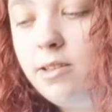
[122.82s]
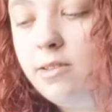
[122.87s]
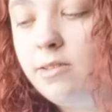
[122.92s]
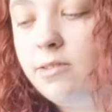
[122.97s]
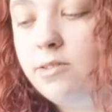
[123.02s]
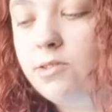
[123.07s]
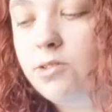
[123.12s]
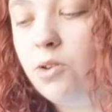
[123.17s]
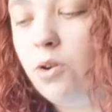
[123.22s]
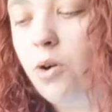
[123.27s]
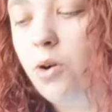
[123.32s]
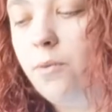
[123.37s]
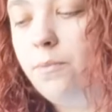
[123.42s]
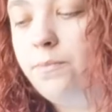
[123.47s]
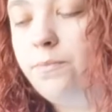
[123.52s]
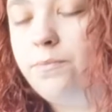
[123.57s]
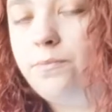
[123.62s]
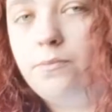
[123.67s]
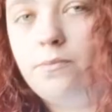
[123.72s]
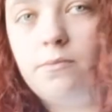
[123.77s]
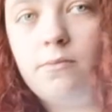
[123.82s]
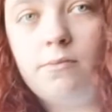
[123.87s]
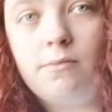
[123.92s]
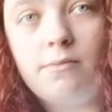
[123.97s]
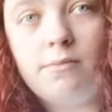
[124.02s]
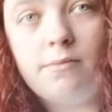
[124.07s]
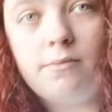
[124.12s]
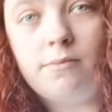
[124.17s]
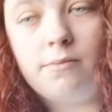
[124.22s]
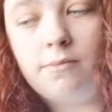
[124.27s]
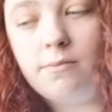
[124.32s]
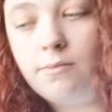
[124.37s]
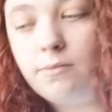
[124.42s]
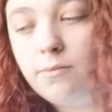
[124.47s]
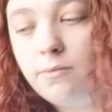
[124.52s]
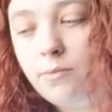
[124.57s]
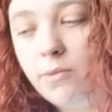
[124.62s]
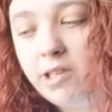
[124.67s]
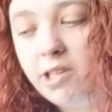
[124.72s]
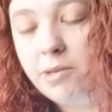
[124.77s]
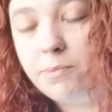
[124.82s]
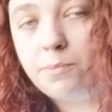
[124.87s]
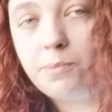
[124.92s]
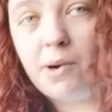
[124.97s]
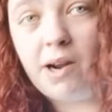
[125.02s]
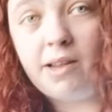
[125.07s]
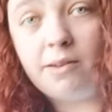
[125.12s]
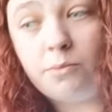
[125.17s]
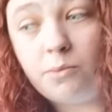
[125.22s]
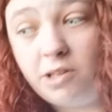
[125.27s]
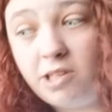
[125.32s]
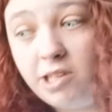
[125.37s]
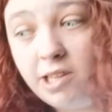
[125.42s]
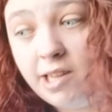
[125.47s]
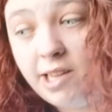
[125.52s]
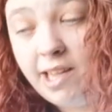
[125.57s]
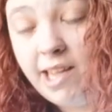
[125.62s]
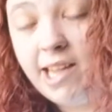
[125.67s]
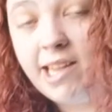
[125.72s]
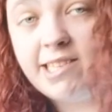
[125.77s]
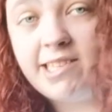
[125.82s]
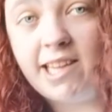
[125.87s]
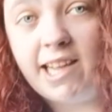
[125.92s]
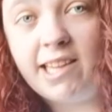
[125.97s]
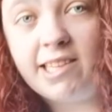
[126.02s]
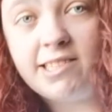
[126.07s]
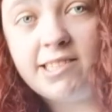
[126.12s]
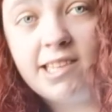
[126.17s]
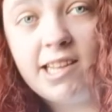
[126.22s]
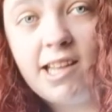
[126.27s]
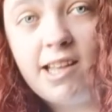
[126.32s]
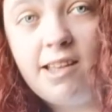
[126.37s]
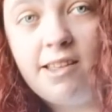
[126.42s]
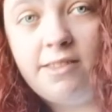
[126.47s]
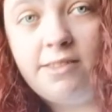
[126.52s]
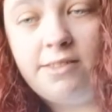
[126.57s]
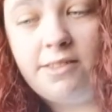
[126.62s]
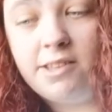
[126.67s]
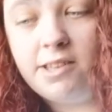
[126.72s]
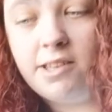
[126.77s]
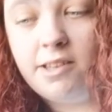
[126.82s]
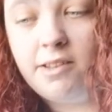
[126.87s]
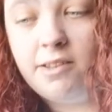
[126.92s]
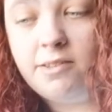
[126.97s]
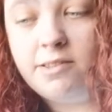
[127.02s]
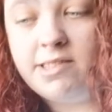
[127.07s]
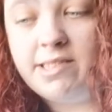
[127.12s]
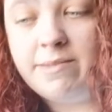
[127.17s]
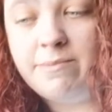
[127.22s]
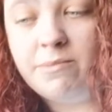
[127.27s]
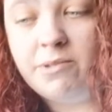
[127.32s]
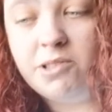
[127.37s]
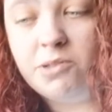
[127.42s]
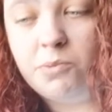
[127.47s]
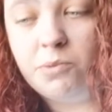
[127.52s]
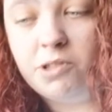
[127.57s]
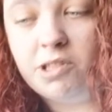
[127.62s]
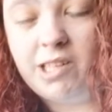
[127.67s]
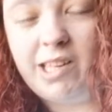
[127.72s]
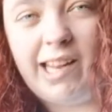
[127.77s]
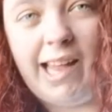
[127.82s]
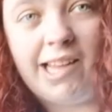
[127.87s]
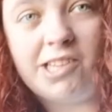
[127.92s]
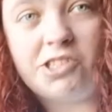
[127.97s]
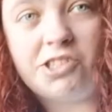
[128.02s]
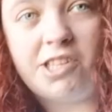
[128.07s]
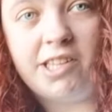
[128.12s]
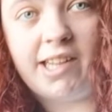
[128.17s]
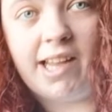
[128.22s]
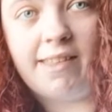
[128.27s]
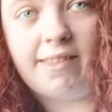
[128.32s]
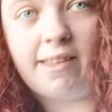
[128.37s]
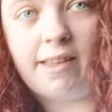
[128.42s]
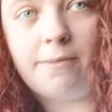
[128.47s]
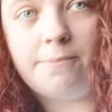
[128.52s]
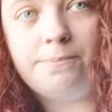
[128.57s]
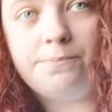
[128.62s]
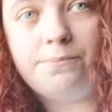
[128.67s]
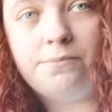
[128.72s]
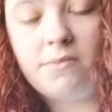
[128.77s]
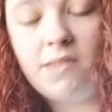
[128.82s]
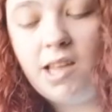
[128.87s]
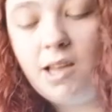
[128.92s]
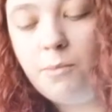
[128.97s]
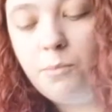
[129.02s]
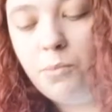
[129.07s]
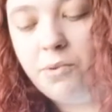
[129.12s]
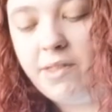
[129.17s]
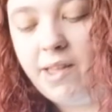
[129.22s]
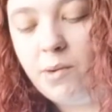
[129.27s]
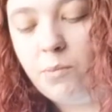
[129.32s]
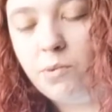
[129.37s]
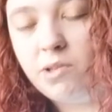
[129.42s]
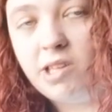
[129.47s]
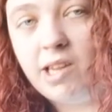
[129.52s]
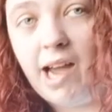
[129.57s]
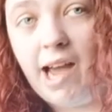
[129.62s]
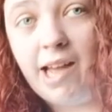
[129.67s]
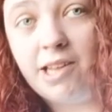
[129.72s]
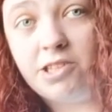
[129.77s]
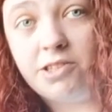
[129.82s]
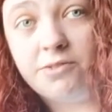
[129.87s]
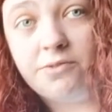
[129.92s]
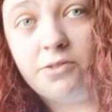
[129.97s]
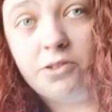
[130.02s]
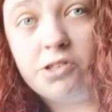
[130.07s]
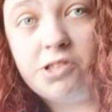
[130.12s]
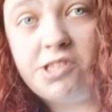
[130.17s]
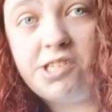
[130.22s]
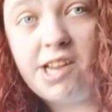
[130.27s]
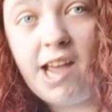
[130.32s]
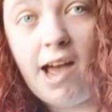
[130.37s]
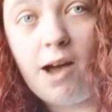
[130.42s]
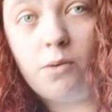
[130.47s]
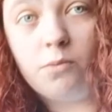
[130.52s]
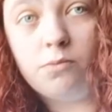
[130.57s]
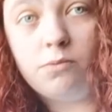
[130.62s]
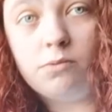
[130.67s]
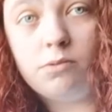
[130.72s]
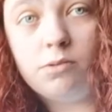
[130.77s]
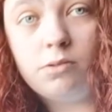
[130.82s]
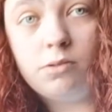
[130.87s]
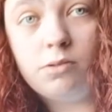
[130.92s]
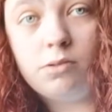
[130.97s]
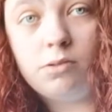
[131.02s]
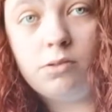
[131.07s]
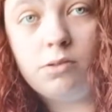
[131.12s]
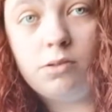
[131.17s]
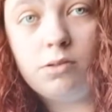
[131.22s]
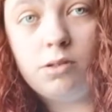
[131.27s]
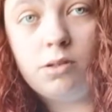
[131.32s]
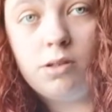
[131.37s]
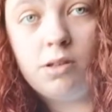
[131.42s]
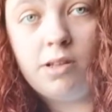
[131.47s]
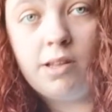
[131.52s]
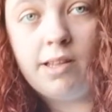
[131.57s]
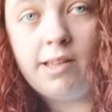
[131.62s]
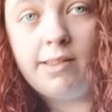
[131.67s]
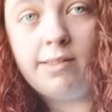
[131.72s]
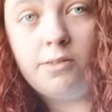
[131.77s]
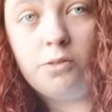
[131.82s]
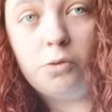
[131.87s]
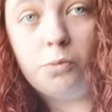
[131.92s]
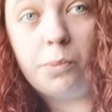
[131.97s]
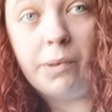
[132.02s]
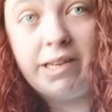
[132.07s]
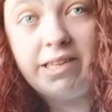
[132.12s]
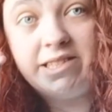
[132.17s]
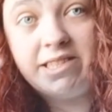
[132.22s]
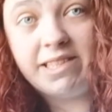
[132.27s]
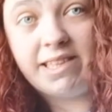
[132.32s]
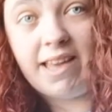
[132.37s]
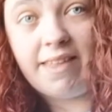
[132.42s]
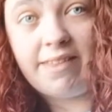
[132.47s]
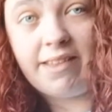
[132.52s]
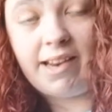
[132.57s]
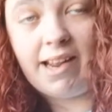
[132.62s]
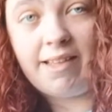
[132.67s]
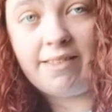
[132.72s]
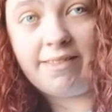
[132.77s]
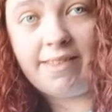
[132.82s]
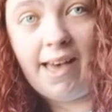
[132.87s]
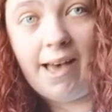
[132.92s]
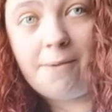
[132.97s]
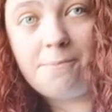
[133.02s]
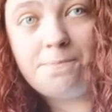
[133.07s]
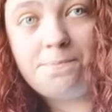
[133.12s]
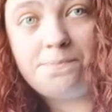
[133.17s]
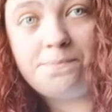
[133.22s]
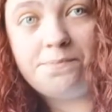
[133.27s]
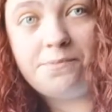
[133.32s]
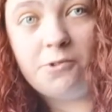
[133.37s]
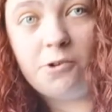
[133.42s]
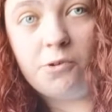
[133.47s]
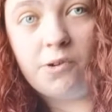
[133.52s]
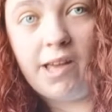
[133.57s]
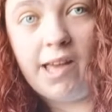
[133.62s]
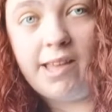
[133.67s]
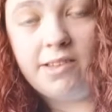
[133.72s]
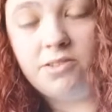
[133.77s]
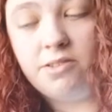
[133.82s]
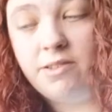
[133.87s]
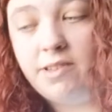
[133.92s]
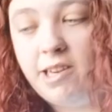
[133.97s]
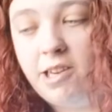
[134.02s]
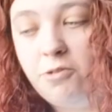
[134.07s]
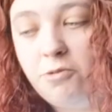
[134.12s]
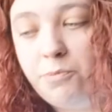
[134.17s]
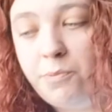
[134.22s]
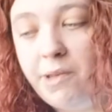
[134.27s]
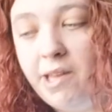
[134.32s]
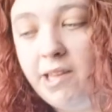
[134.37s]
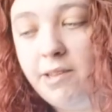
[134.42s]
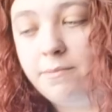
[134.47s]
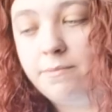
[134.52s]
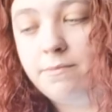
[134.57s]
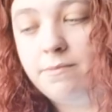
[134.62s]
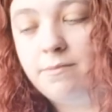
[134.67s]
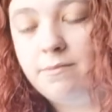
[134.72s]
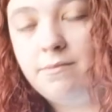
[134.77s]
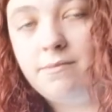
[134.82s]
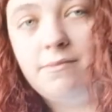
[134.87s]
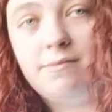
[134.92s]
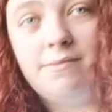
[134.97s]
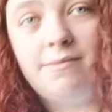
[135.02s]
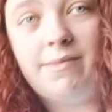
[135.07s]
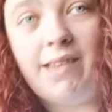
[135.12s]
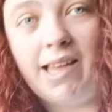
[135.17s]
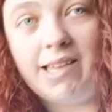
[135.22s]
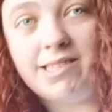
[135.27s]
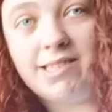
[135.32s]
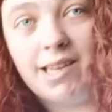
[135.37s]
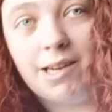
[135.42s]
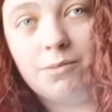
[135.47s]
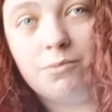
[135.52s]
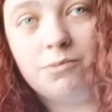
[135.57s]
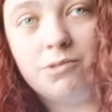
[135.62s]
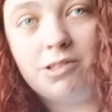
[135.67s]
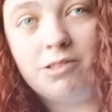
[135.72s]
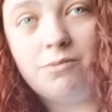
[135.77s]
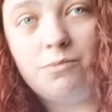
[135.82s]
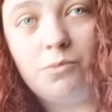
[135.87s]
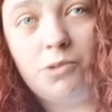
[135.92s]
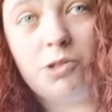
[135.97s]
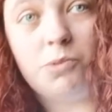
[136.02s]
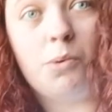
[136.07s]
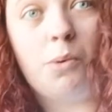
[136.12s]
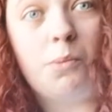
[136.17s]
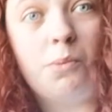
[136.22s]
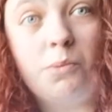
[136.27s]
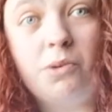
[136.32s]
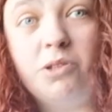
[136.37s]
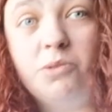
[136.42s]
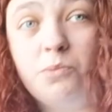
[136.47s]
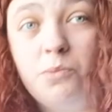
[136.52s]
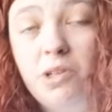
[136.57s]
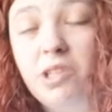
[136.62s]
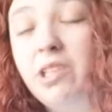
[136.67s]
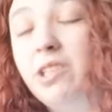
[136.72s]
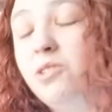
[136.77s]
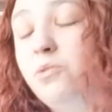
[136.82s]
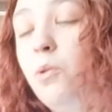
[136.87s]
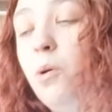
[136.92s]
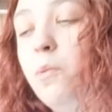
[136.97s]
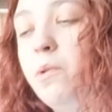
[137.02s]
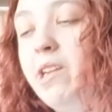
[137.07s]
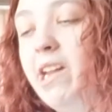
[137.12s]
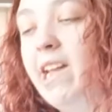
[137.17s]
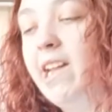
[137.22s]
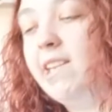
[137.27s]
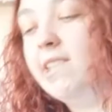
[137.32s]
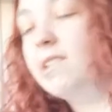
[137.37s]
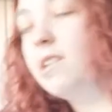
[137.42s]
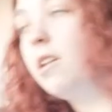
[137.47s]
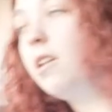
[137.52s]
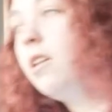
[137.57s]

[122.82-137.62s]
So when you hit it, the cymbals would clash together. But then when you had your foot down, they would be together like that. Okay, so then it would be that sound, which is what we need.